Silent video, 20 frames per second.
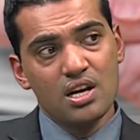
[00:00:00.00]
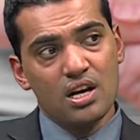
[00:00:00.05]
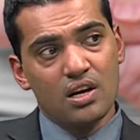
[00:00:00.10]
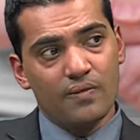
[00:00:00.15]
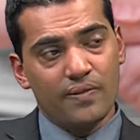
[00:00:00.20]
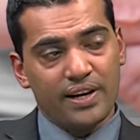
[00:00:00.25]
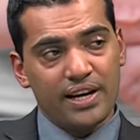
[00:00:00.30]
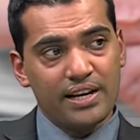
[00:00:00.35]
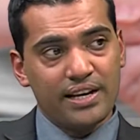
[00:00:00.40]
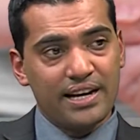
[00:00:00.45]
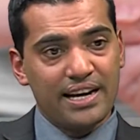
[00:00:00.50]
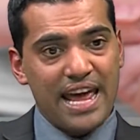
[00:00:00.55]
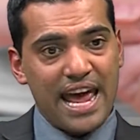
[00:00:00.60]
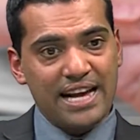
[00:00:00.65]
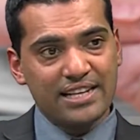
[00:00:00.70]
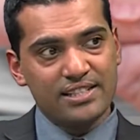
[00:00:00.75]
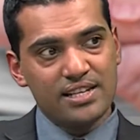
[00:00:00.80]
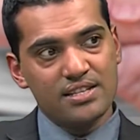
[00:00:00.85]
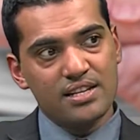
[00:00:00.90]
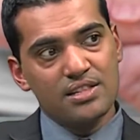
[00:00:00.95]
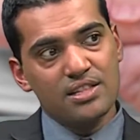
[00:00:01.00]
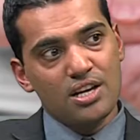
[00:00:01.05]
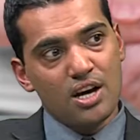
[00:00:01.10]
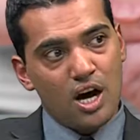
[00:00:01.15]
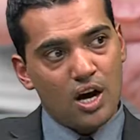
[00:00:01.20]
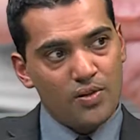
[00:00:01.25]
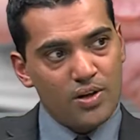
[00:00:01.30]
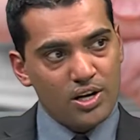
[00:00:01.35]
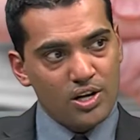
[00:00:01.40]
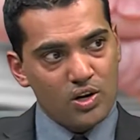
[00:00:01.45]
We can get access in the
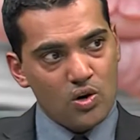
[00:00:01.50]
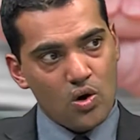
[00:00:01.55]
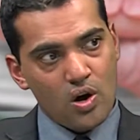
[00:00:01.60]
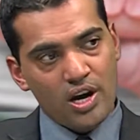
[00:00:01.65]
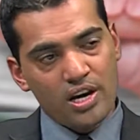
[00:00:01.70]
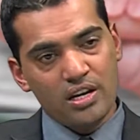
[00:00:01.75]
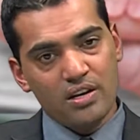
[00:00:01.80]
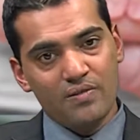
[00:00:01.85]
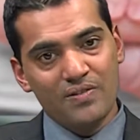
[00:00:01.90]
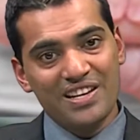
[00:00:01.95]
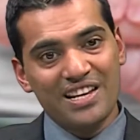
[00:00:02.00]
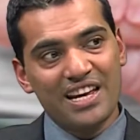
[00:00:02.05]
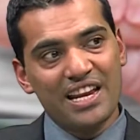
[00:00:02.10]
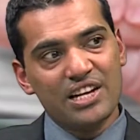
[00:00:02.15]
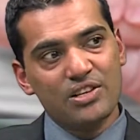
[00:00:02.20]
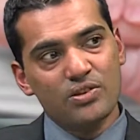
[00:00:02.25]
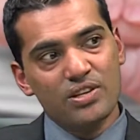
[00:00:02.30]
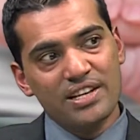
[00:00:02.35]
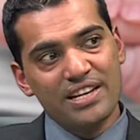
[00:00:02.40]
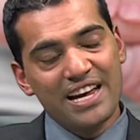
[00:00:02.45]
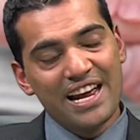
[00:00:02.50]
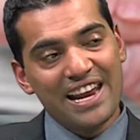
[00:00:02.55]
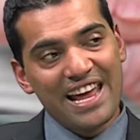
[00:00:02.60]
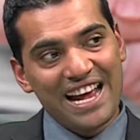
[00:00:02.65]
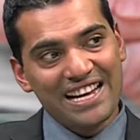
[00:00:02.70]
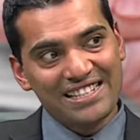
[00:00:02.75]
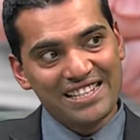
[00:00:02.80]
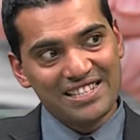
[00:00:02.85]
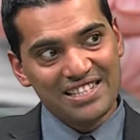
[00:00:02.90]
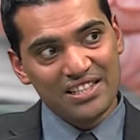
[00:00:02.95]
other groin. Right. We can actually get
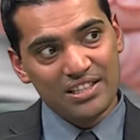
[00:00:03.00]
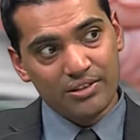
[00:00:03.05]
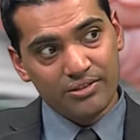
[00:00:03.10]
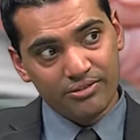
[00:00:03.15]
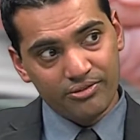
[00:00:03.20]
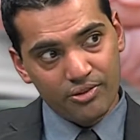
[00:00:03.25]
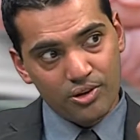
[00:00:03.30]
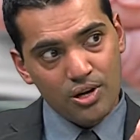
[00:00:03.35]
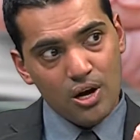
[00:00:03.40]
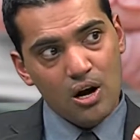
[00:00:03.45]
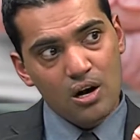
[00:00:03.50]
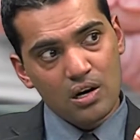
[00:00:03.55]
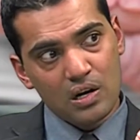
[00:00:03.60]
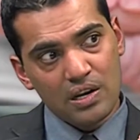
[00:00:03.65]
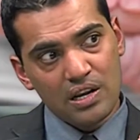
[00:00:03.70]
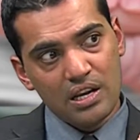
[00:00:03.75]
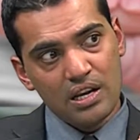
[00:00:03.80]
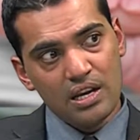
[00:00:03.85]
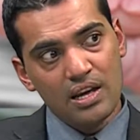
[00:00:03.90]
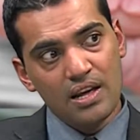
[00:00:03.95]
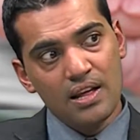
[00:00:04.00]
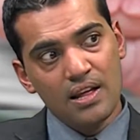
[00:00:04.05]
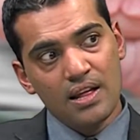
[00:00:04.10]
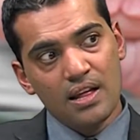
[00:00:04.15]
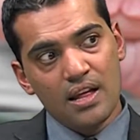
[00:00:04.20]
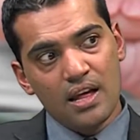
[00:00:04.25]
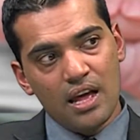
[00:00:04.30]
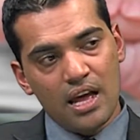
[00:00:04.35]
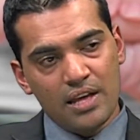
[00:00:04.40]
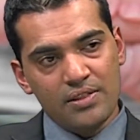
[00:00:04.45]
access in the foot artery.
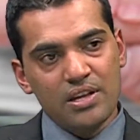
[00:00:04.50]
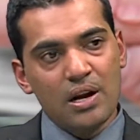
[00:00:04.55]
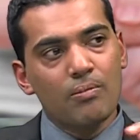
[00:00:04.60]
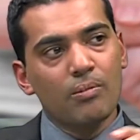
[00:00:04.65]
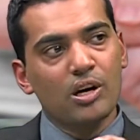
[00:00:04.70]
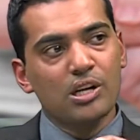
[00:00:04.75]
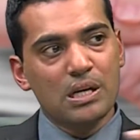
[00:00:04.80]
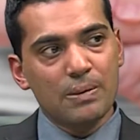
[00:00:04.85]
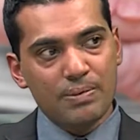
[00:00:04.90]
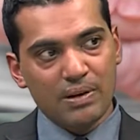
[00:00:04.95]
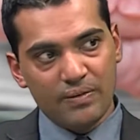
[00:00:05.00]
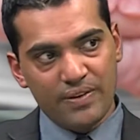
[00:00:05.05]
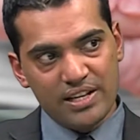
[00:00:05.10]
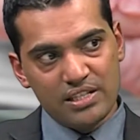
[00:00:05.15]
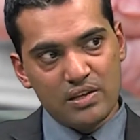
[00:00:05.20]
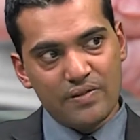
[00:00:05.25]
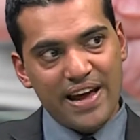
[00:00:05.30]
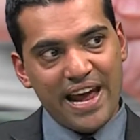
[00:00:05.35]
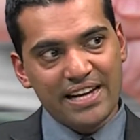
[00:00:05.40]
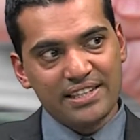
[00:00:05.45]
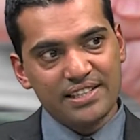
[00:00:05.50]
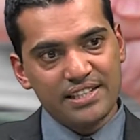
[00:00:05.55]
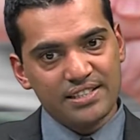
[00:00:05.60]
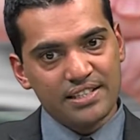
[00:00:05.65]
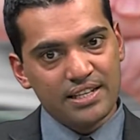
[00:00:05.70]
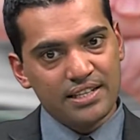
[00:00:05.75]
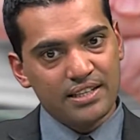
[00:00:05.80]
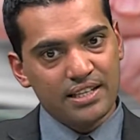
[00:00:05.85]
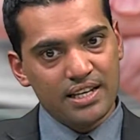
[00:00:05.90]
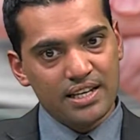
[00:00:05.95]
And there are multiple ways of
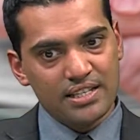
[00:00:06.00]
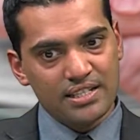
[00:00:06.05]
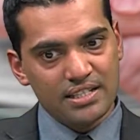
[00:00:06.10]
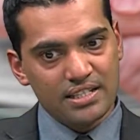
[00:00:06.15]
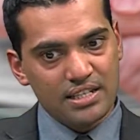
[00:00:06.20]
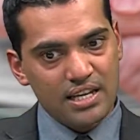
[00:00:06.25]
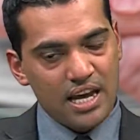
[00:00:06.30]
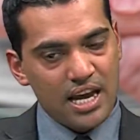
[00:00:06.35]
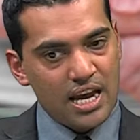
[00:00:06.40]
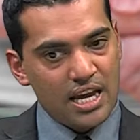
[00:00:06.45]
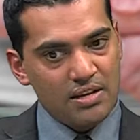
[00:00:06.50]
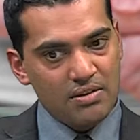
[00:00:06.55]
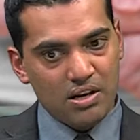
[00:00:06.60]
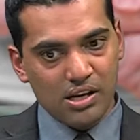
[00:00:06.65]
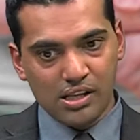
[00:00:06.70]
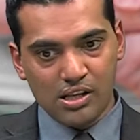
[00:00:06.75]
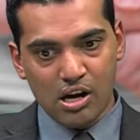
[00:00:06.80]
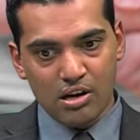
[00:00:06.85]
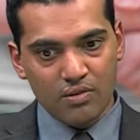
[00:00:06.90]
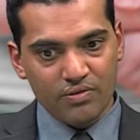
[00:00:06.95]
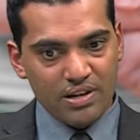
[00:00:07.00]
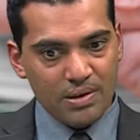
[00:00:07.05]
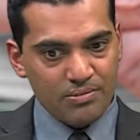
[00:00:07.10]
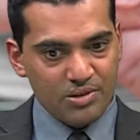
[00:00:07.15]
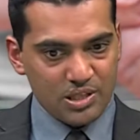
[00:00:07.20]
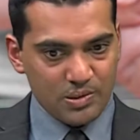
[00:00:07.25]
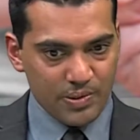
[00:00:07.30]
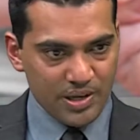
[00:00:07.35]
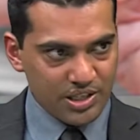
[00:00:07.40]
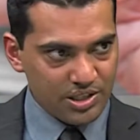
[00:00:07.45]
accessing this. And a lot of times
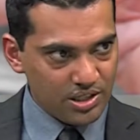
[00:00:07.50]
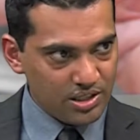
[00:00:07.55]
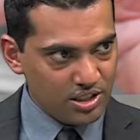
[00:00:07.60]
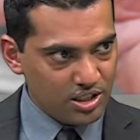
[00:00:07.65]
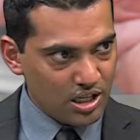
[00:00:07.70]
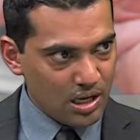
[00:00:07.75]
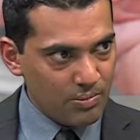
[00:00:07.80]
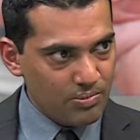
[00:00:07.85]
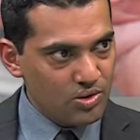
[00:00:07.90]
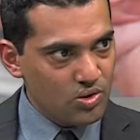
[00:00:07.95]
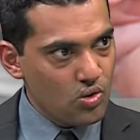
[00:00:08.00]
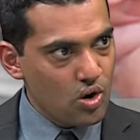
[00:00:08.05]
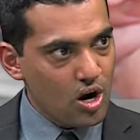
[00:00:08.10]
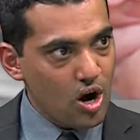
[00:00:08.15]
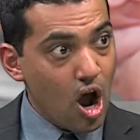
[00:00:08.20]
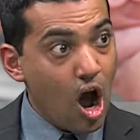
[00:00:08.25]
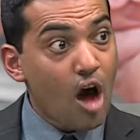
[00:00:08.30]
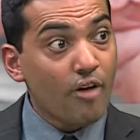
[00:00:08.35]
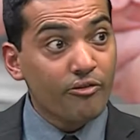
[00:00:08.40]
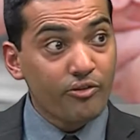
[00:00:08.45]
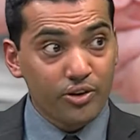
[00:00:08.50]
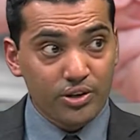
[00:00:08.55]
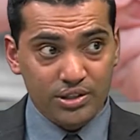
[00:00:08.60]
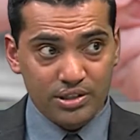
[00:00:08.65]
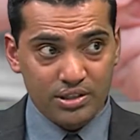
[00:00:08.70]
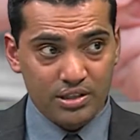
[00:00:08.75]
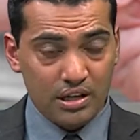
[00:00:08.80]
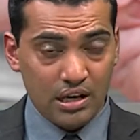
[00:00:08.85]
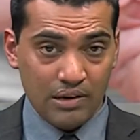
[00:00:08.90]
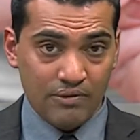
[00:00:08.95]
these patients come to our
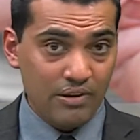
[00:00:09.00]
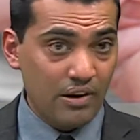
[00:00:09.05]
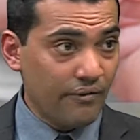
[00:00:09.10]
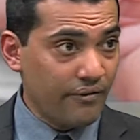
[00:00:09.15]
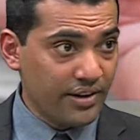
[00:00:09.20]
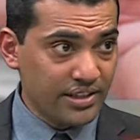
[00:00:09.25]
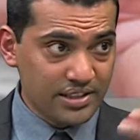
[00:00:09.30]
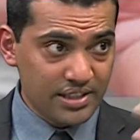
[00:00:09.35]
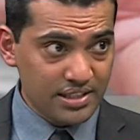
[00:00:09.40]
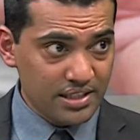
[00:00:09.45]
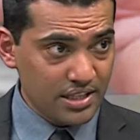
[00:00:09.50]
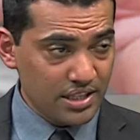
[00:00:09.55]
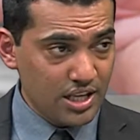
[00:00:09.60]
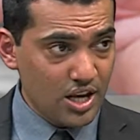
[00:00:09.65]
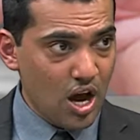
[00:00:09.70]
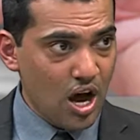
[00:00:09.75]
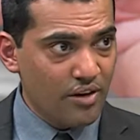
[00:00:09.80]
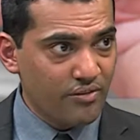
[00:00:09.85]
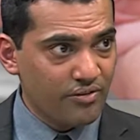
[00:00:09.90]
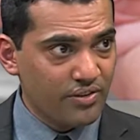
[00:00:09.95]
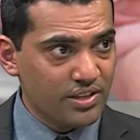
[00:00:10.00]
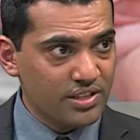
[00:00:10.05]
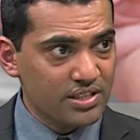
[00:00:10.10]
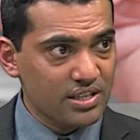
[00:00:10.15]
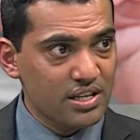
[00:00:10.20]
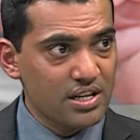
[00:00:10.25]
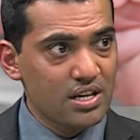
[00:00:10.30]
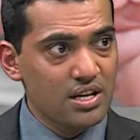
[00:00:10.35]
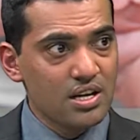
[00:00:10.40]
office and we fix this in the office.